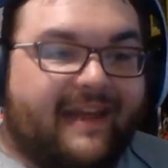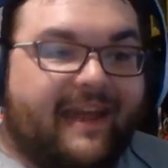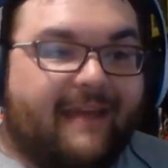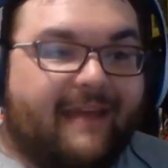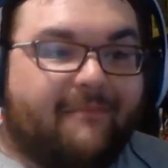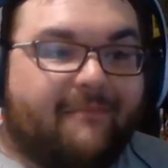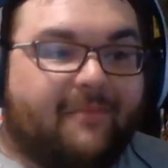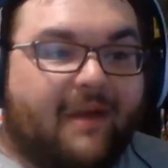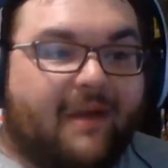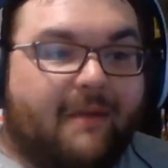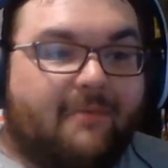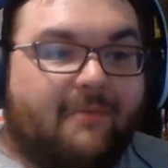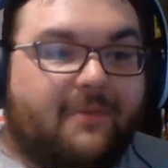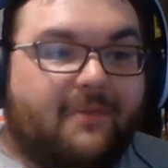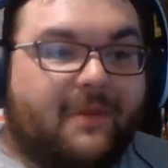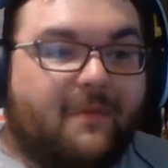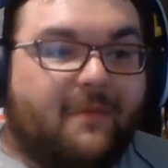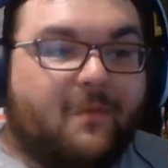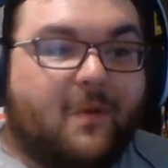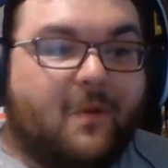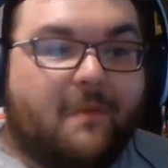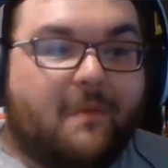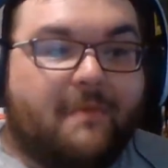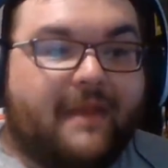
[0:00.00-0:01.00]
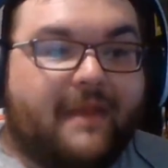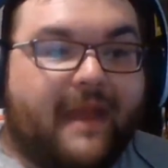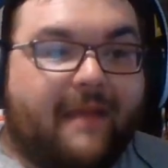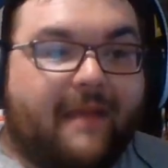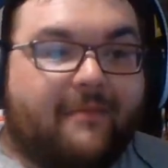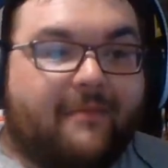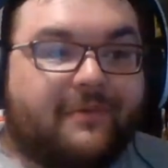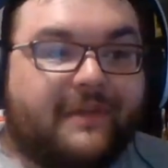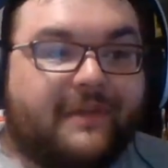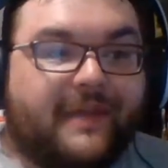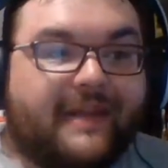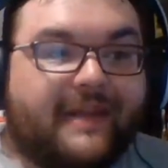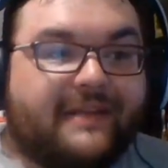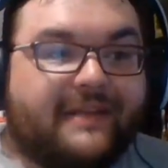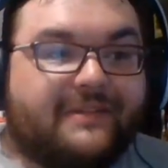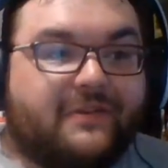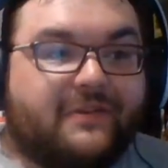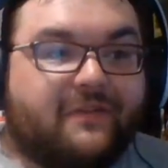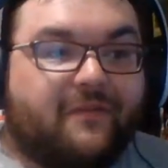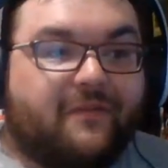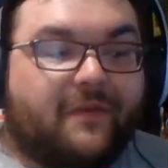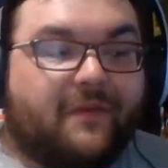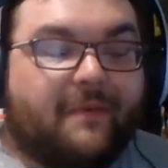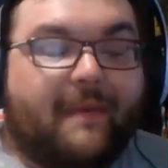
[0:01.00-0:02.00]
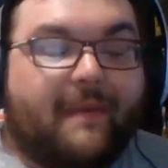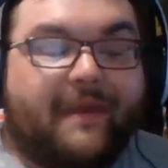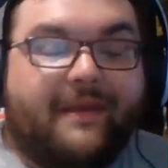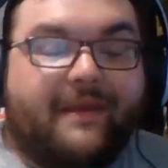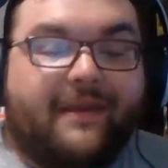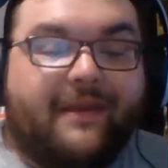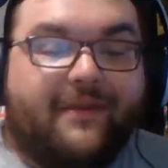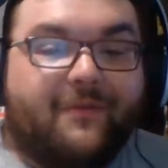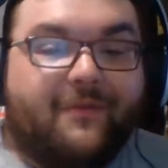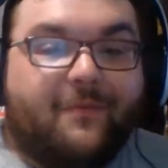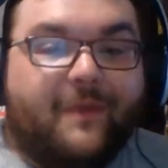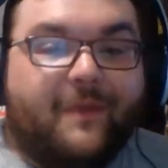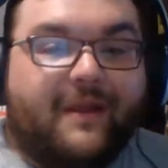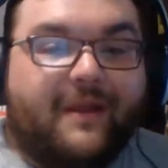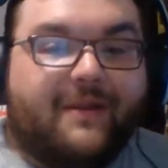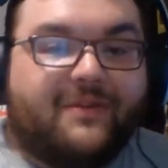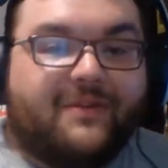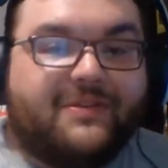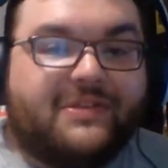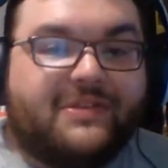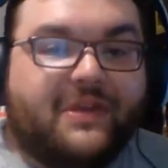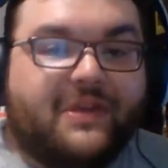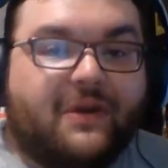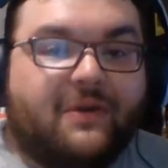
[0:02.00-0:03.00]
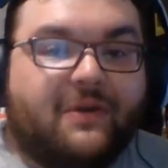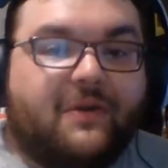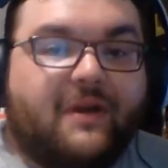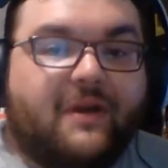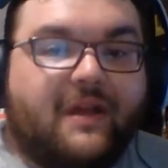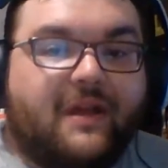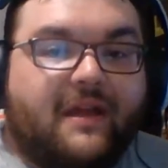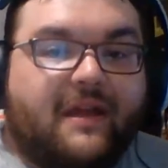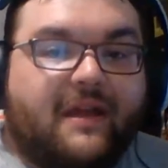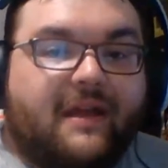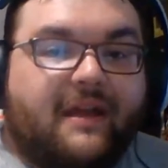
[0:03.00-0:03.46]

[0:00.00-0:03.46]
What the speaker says: and probably won't be able to get to for about another week or so,